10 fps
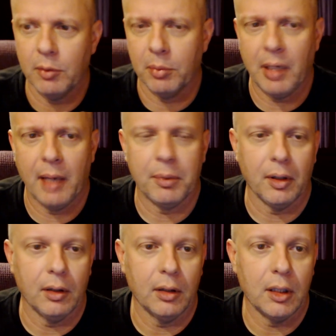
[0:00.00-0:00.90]
With
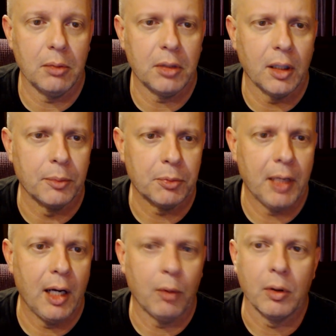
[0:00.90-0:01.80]
popularity comes
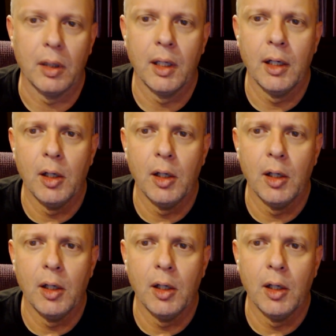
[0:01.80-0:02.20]
power.